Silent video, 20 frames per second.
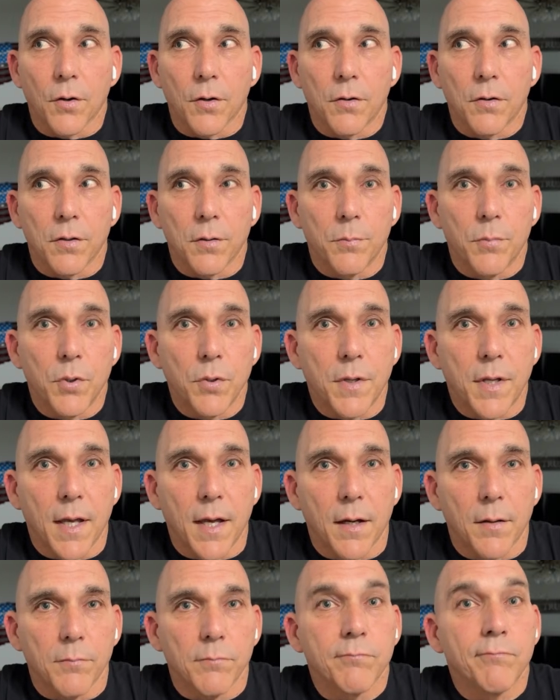or go to
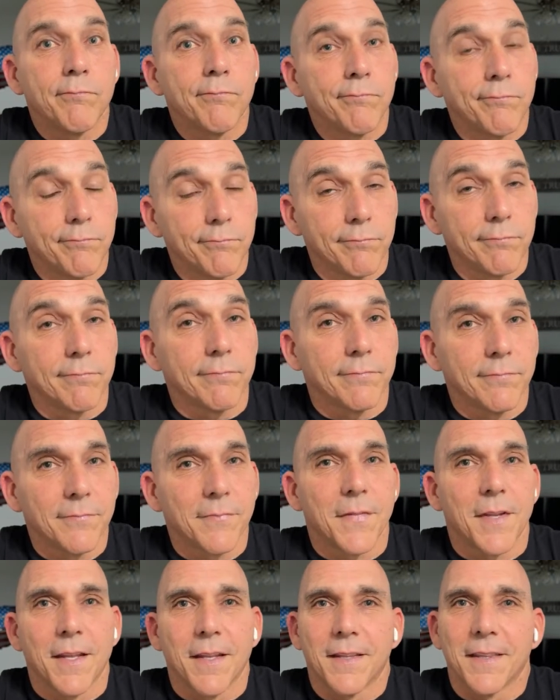boot camp.
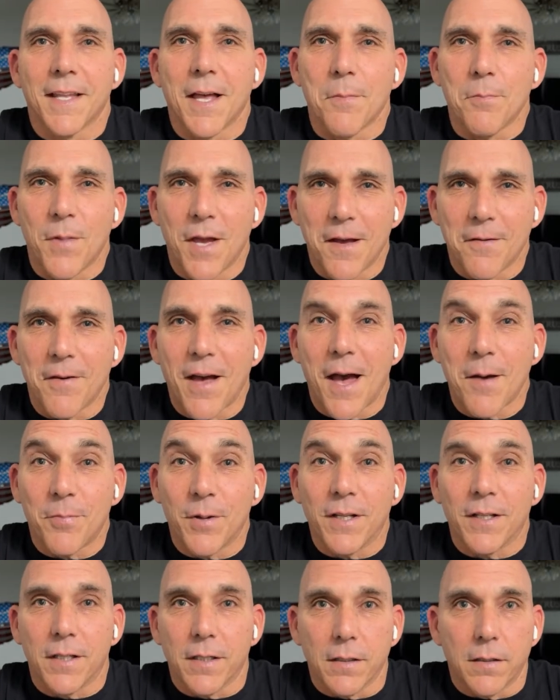That may have
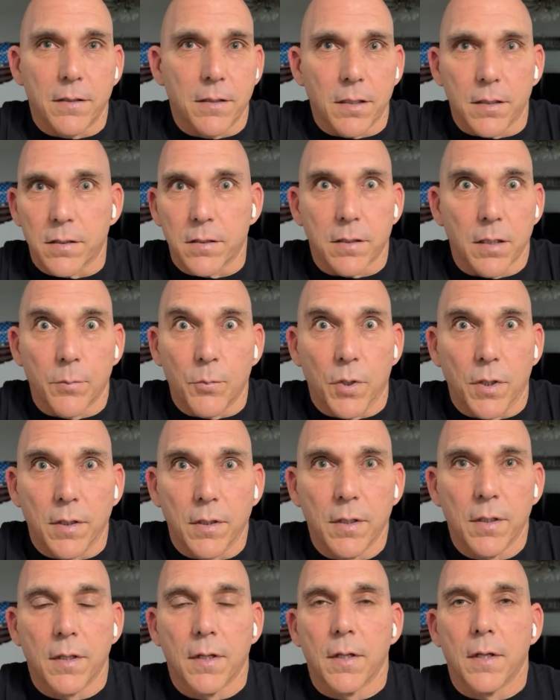happened to
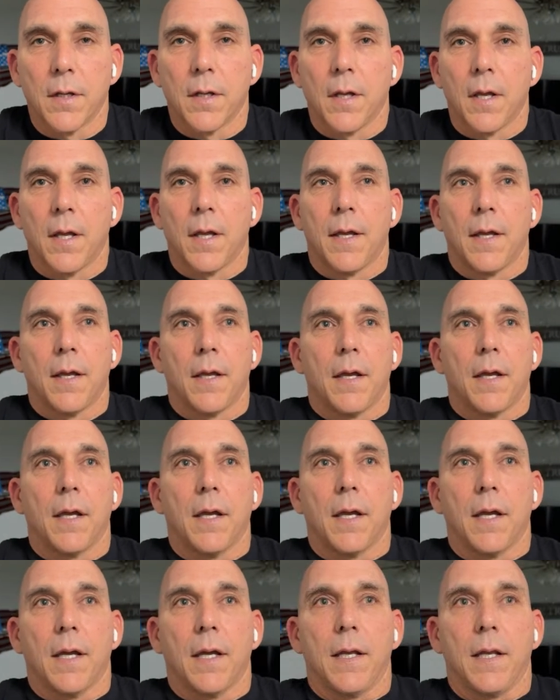someone.
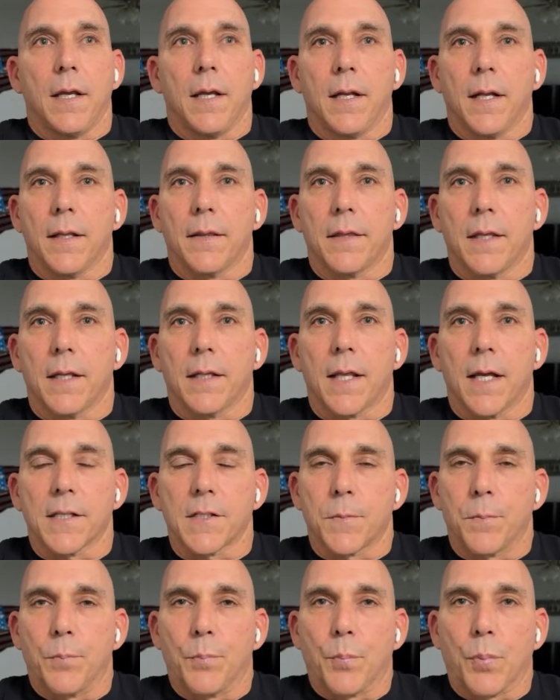And I think
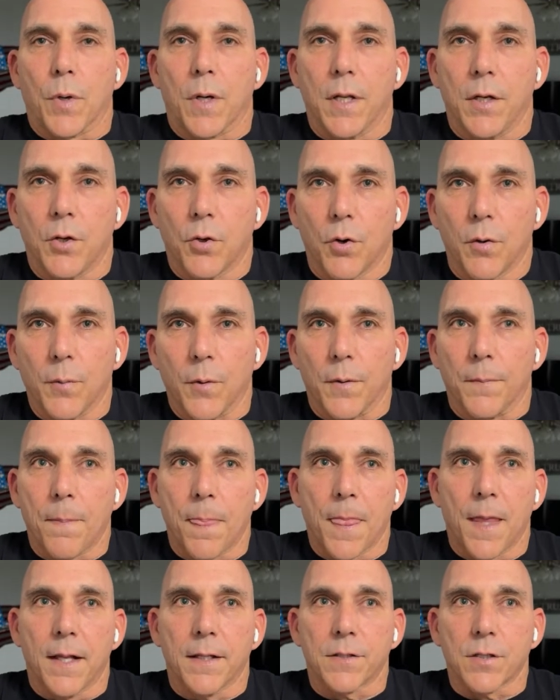that's pretty
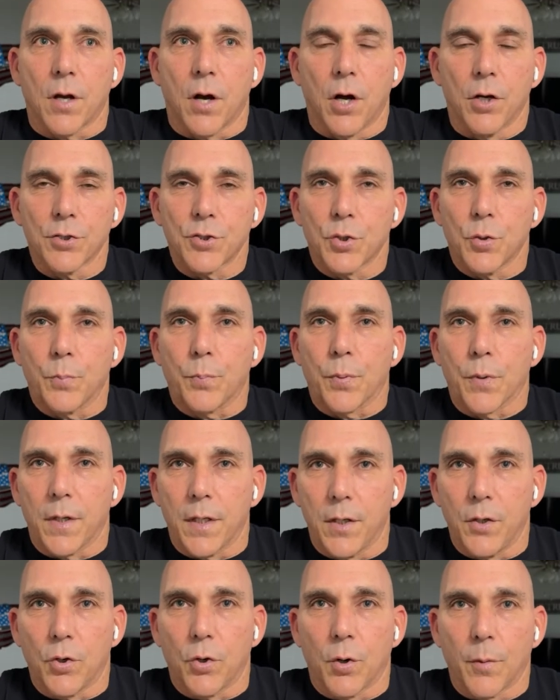normal. It's also
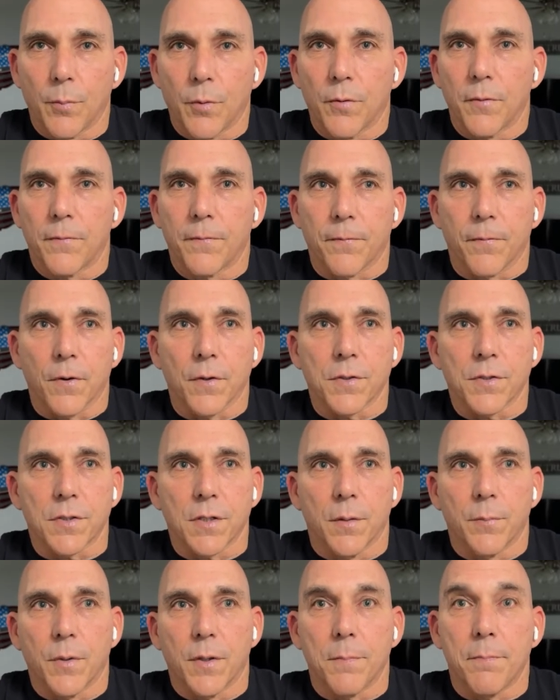pretty normal for
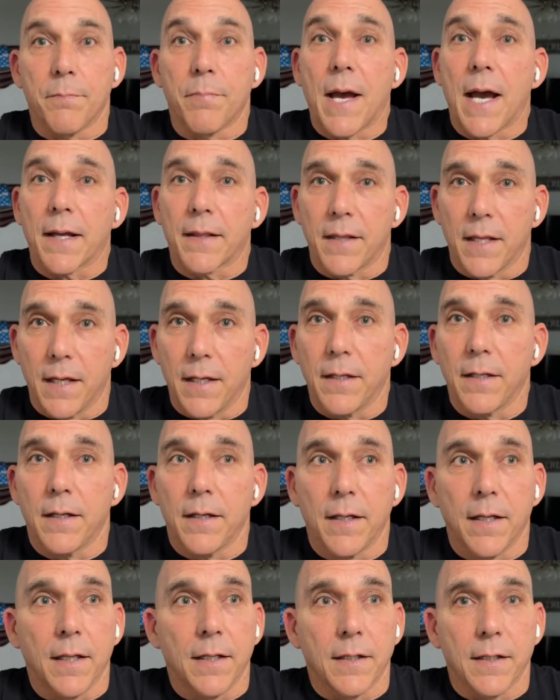someone back
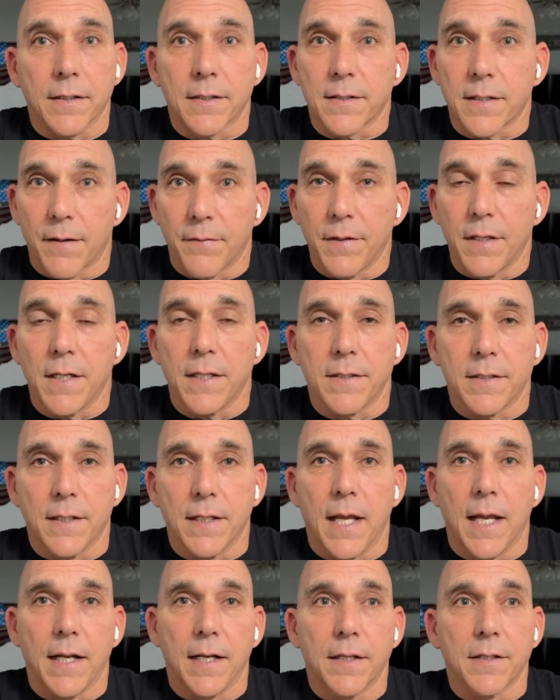then in the
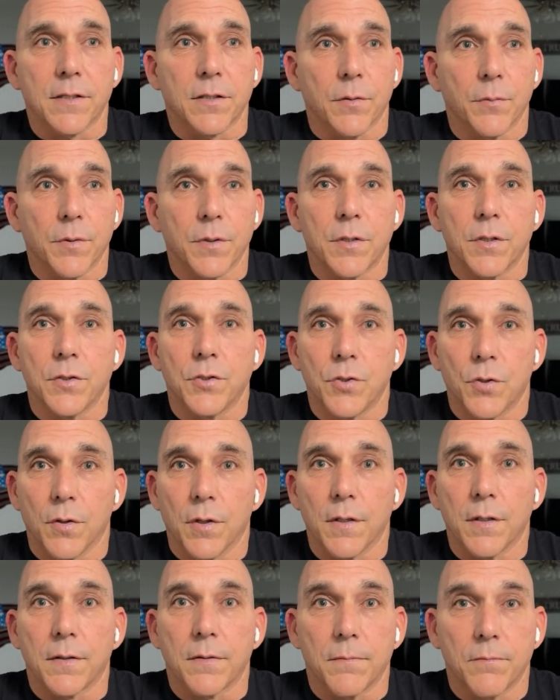70s and 80s, someone to
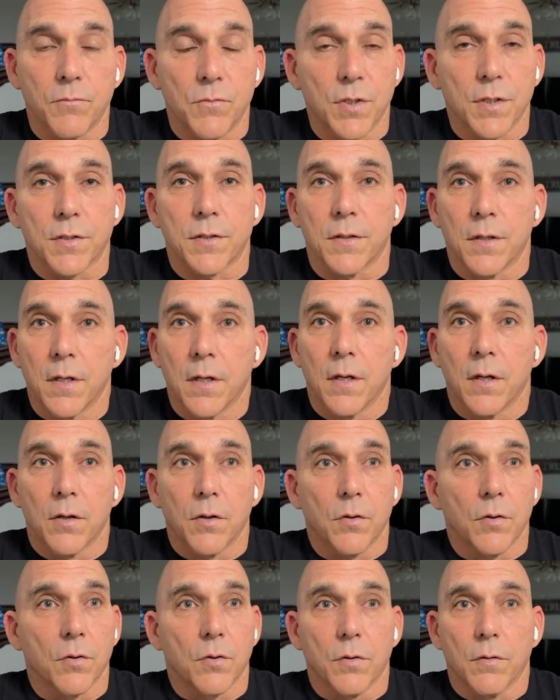join just
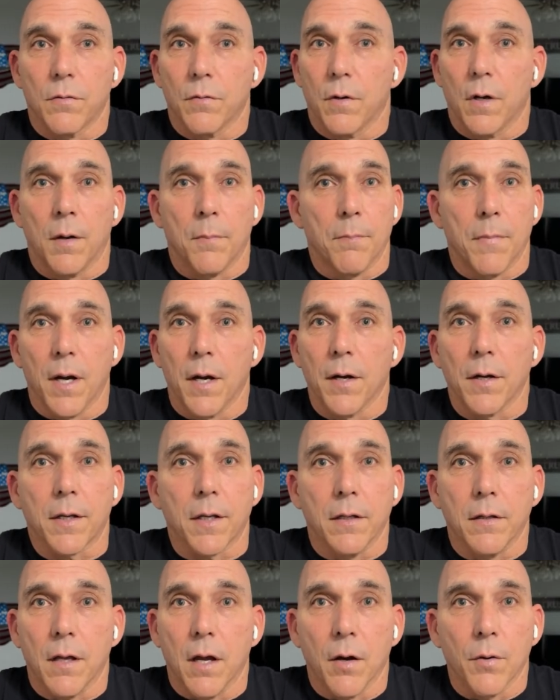
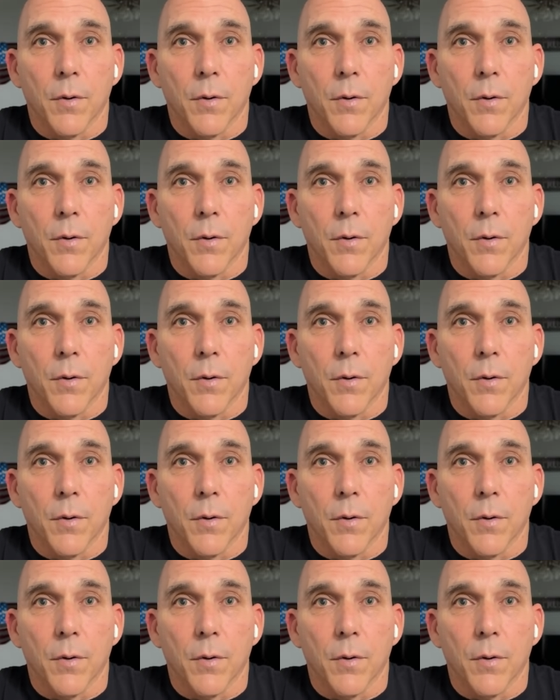America,